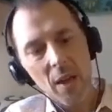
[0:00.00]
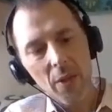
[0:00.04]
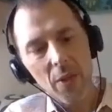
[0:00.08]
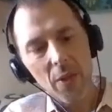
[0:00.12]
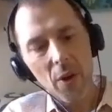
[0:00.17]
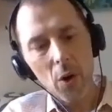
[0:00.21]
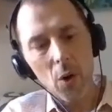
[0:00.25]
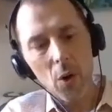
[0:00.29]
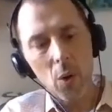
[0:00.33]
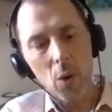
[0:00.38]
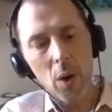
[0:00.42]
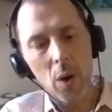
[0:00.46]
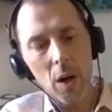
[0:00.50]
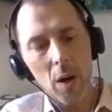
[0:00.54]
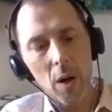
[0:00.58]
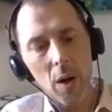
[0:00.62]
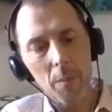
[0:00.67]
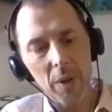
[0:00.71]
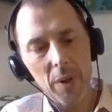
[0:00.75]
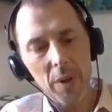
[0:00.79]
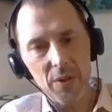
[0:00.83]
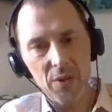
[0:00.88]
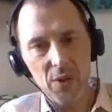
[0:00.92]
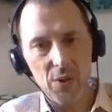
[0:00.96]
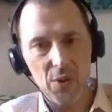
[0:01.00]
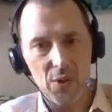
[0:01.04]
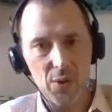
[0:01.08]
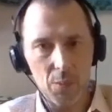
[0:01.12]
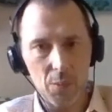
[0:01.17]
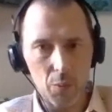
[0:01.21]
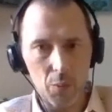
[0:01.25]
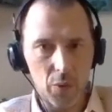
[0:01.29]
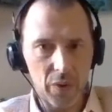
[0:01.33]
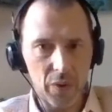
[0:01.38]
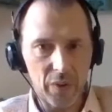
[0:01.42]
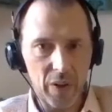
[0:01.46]
though because
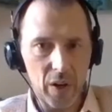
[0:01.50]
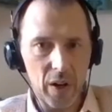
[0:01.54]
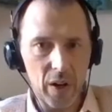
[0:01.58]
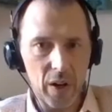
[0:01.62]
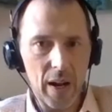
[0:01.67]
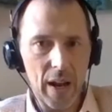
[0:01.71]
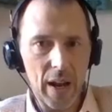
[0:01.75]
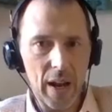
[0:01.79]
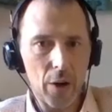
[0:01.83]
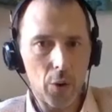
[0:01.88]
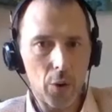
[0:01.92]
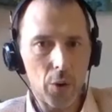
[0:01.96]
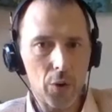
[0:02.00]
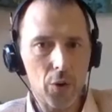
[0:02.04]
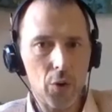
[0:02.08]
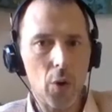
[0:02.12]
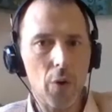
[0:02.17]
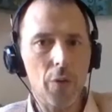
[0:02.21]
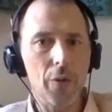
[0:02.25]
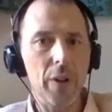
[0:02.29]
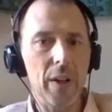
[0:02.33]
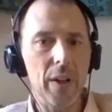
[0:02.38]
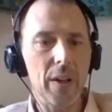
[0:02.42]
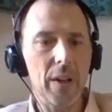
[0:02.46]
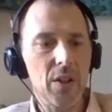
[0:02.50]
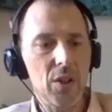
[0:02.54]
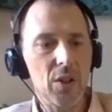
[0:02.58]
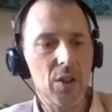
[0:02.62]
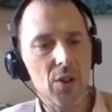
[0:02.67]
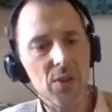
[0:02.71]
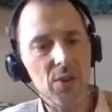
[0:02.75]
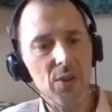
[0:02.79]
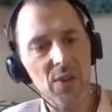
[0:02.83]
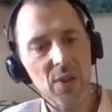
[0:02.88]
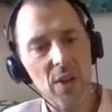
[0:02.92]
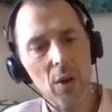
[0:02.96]
there's very heterotrophic
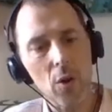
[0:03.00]
conditions,